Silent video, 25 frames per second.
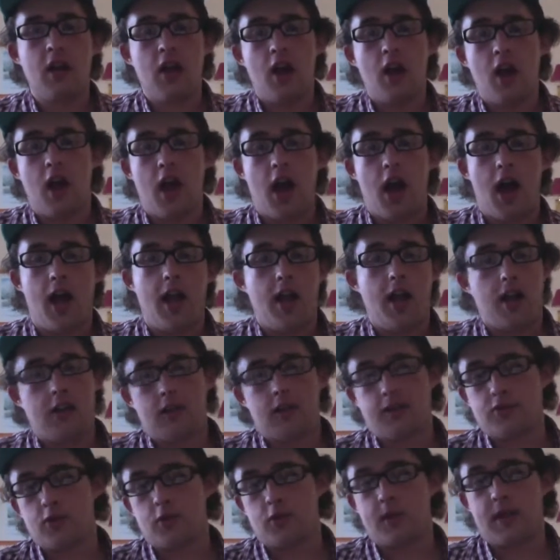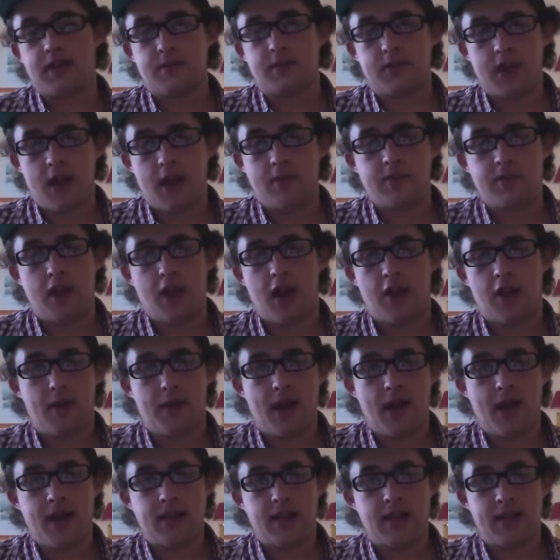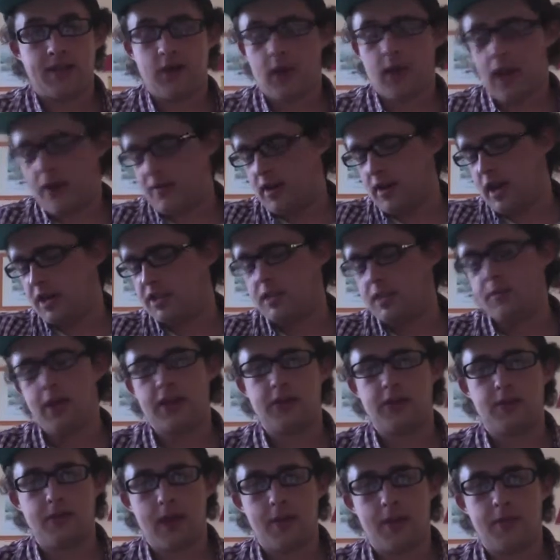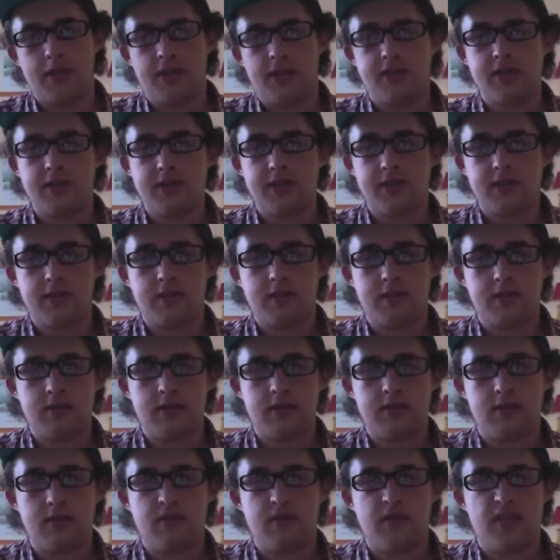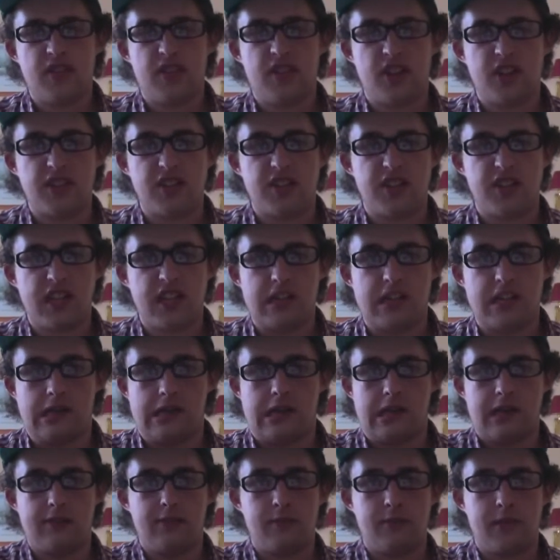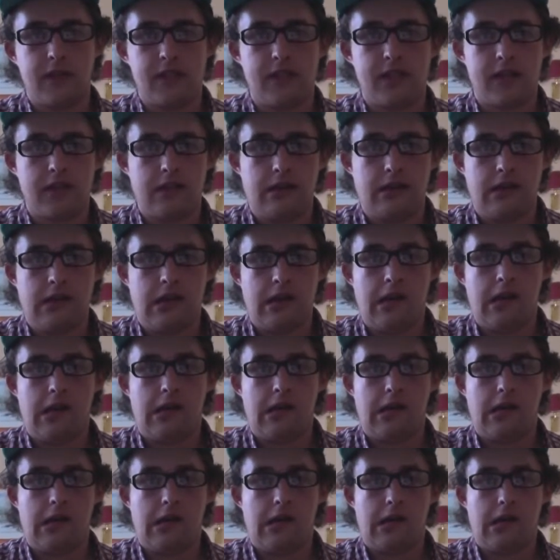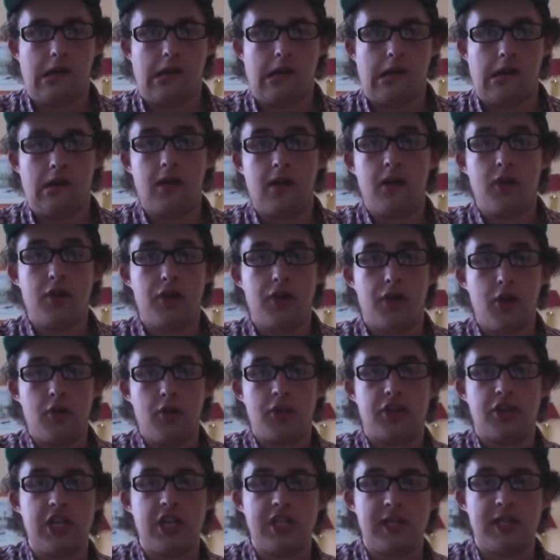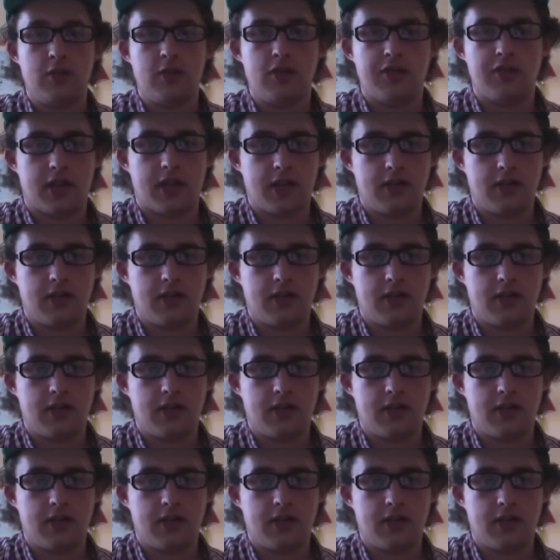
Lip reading: and I'm going to talk about some games that I've played, even though I haven't actually played them yet because it's Thursday. No, I haven't been yet. Cue the cheesy music.